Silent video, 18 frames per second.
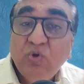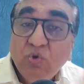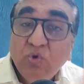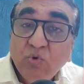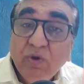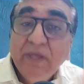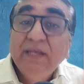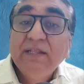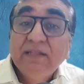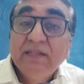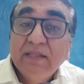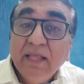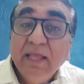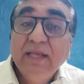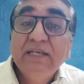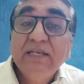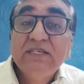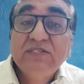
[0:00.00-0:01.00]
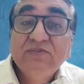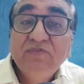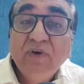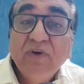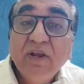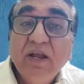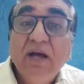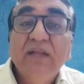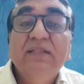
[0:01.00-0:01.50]
doing things
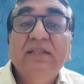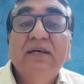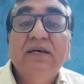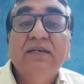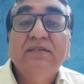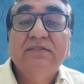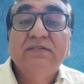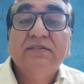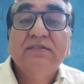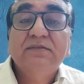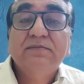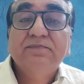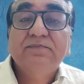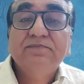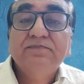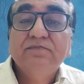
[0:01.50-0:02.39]
for others